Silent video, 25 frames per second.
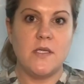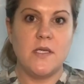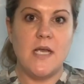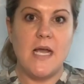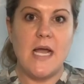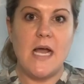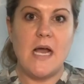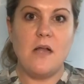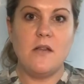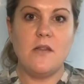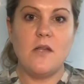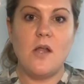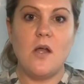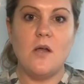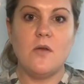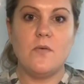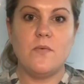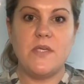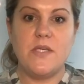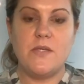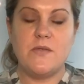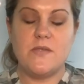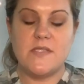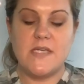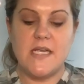How long will
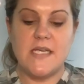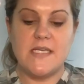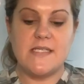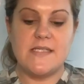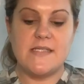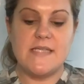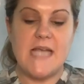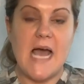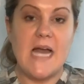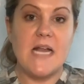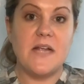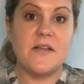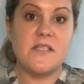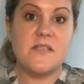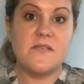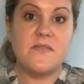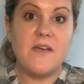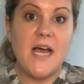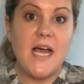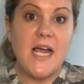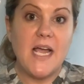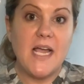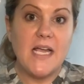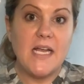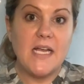you stay
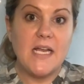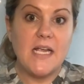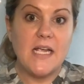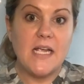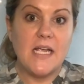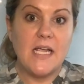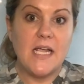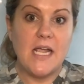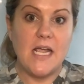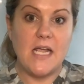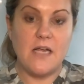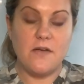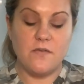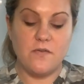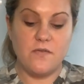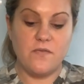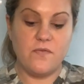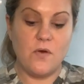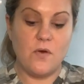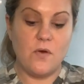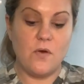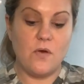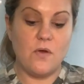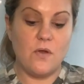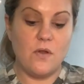satisfied and
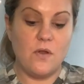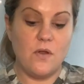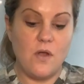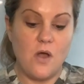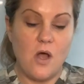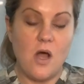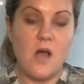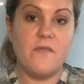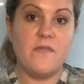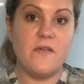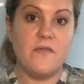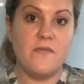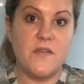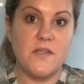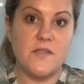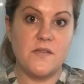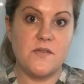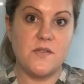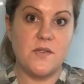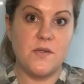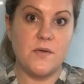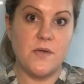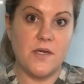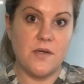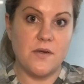full off of this
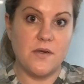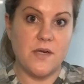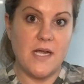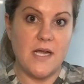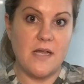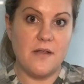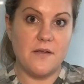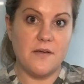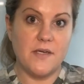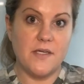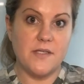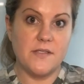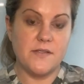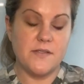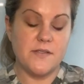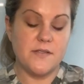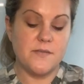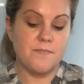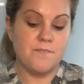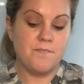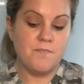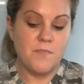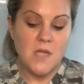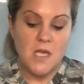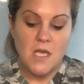200 calories?
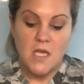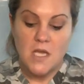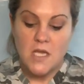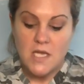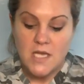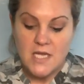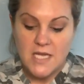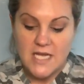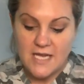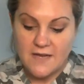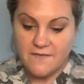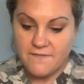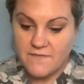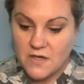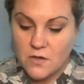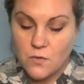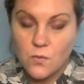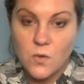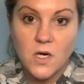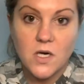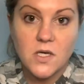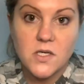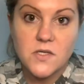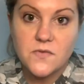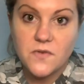If it
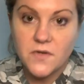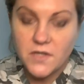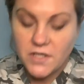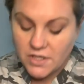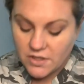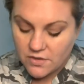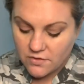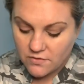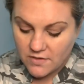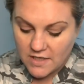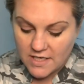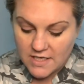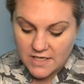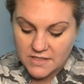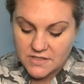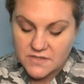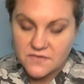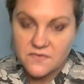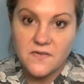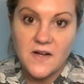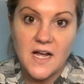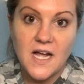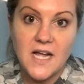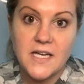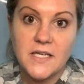works for you and it's
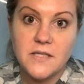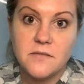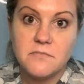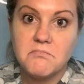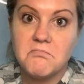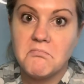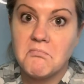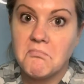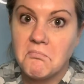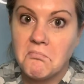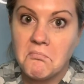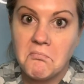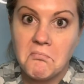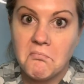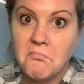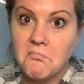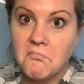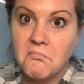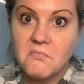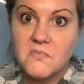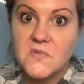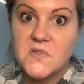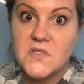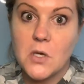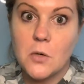fine,
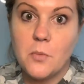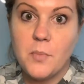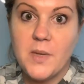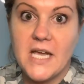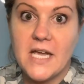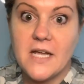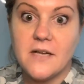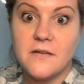so be it.